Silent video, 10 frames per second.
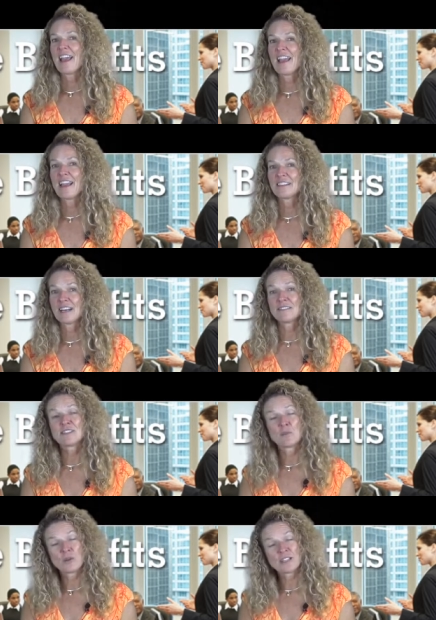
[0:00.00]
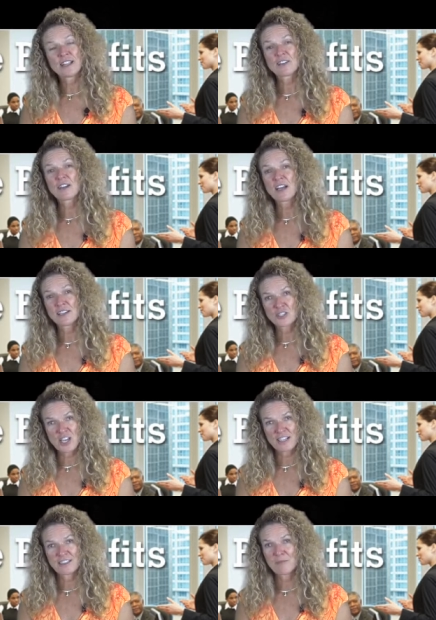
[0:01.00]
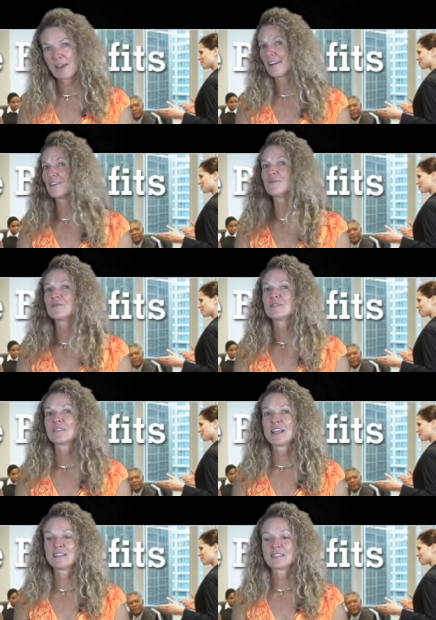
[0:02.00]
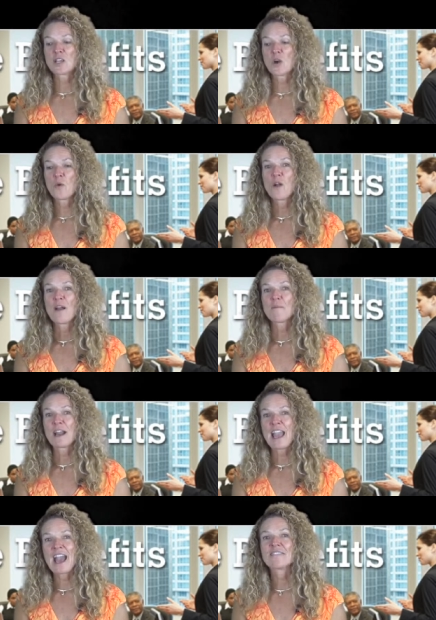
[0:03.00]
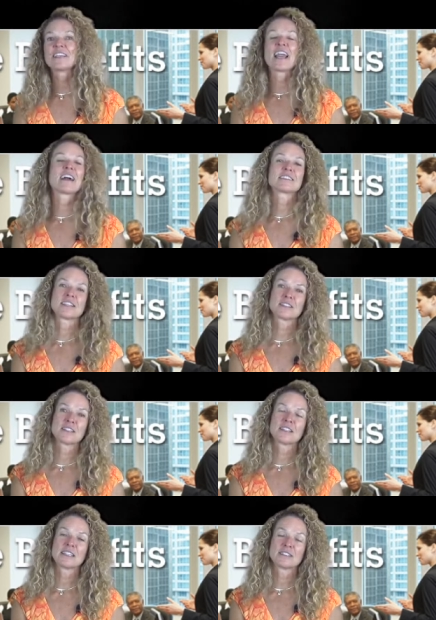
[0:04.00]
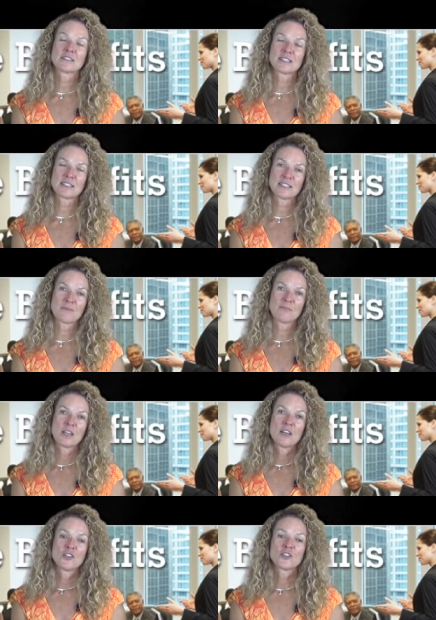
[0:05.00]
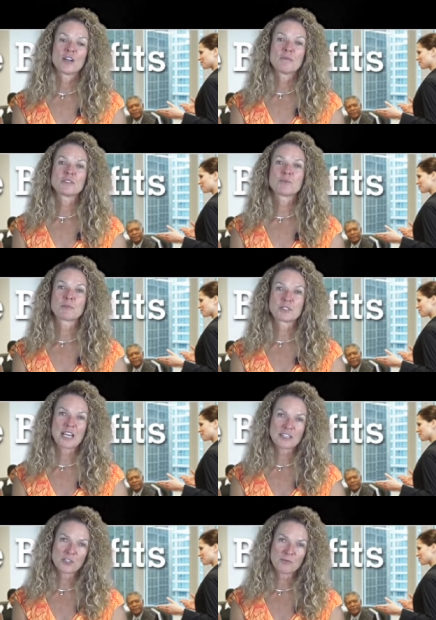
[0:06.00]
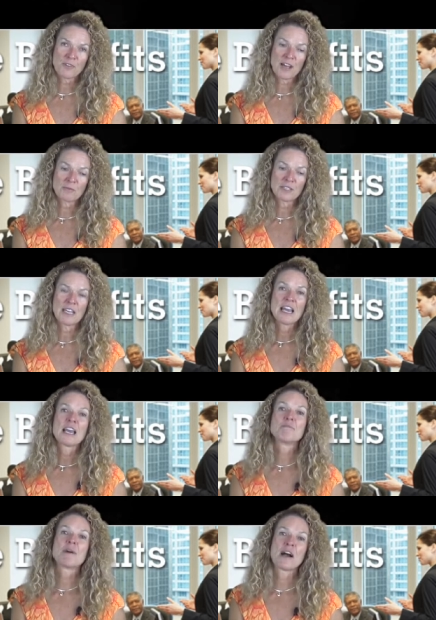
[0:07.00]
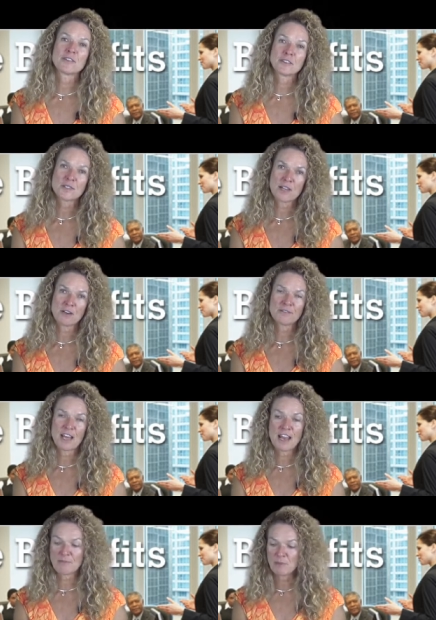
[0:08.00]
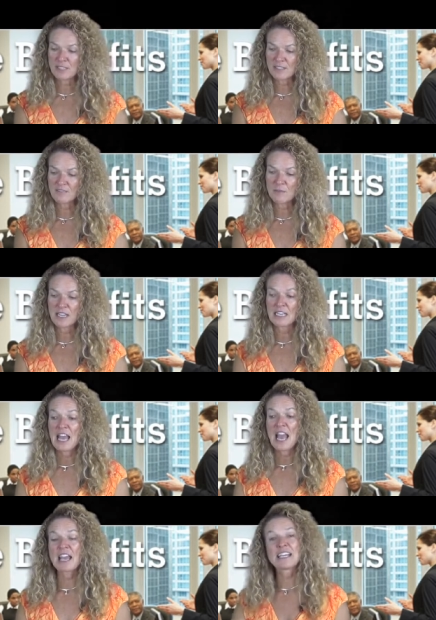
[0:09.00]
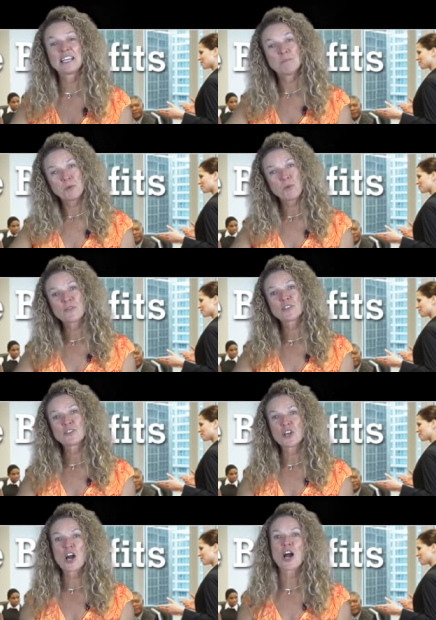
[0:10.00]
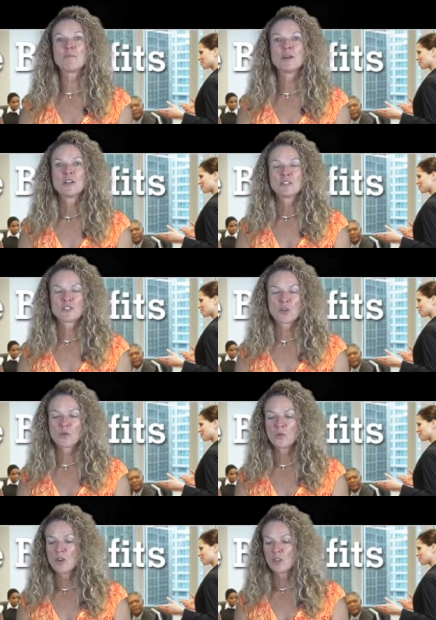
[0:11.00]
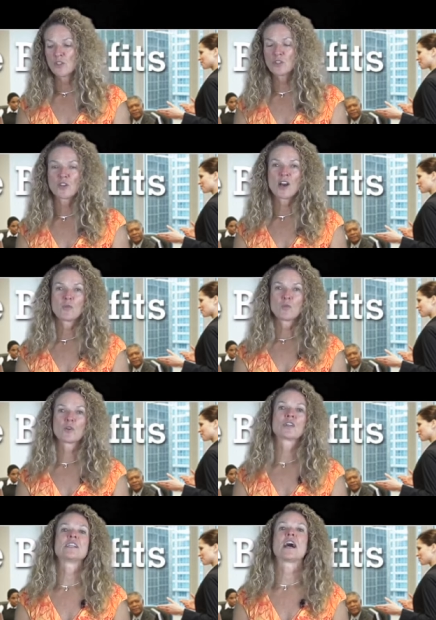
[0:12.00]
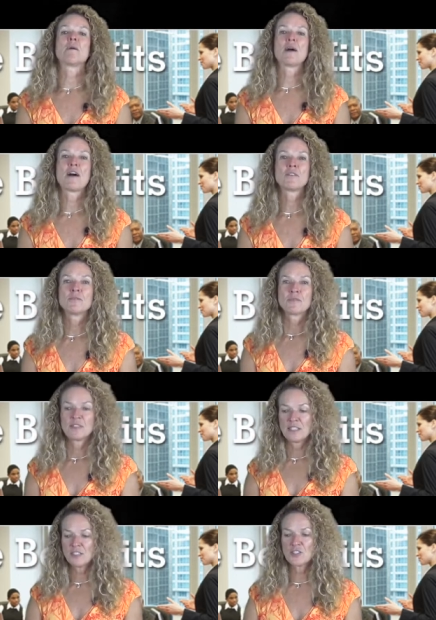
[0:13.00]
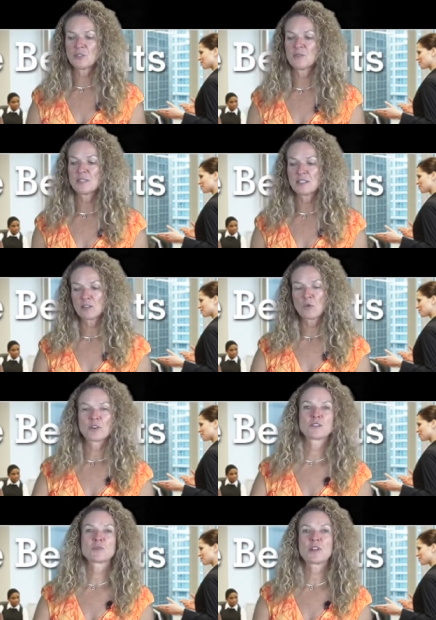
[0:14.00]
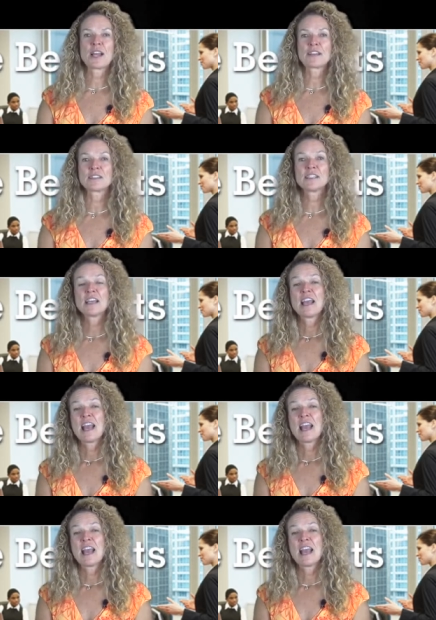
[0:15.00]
And the week later I got a check in the mail. And so by having access to the legal system, you're able to protect your family, empower yourself, and have peace of mind, and keep you on the job so you're not worried about the issues. The lawyers will handle it.